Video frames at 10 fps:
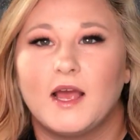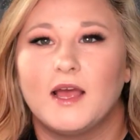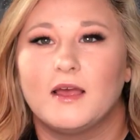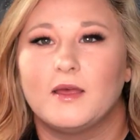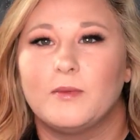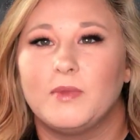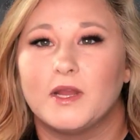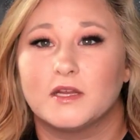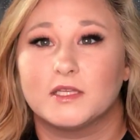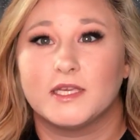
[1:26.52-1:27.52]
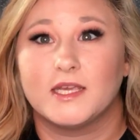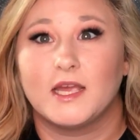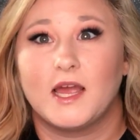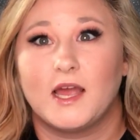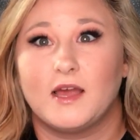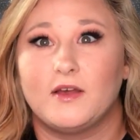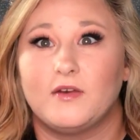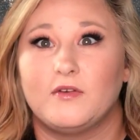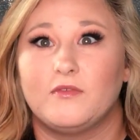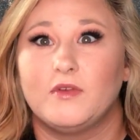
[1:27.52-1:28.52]
apparently I
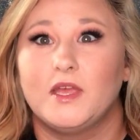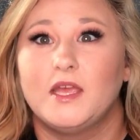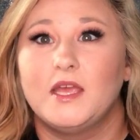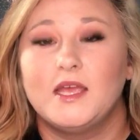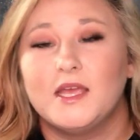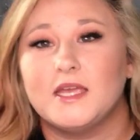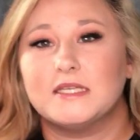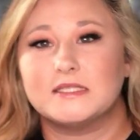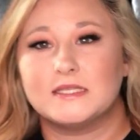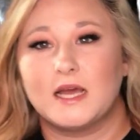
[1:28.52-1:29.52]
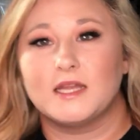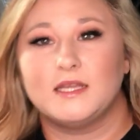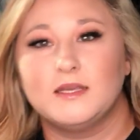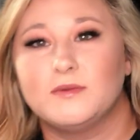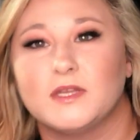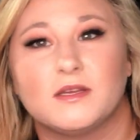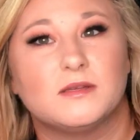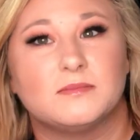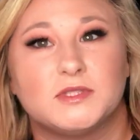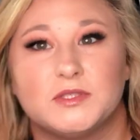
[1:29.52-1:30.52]
have anxiety when it
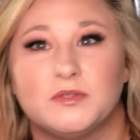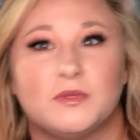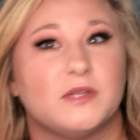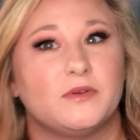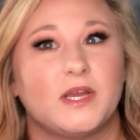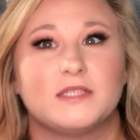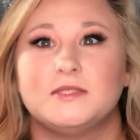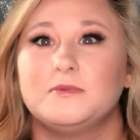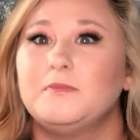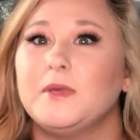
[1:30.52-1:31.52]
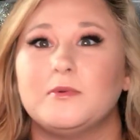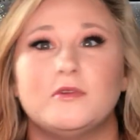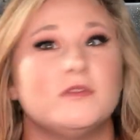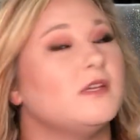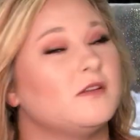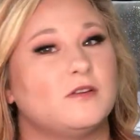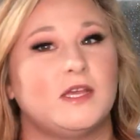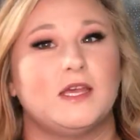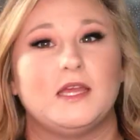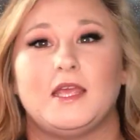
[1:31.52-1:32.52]
comes to interacting with people on the
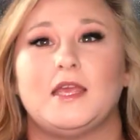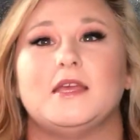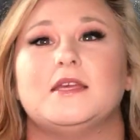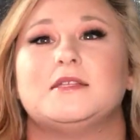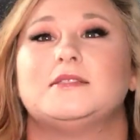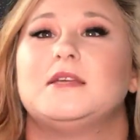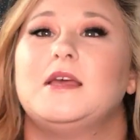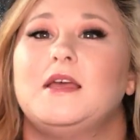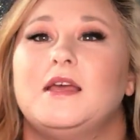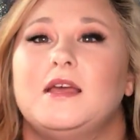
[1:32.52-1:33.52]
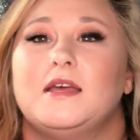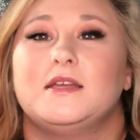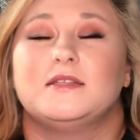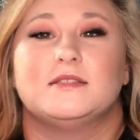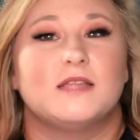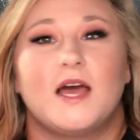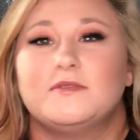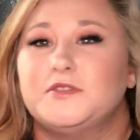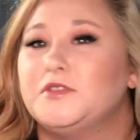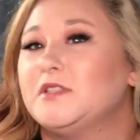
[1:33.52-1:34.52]
internet, and the
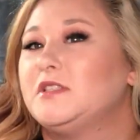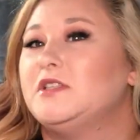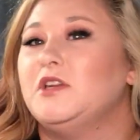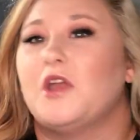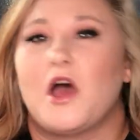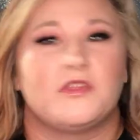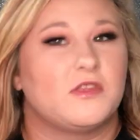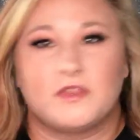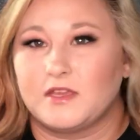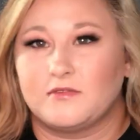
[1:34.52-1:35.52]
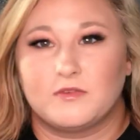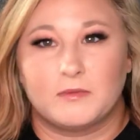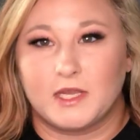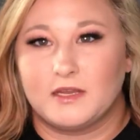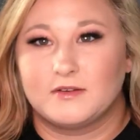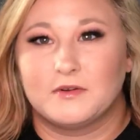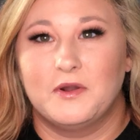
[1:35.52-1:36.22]
lives are just not the thing for me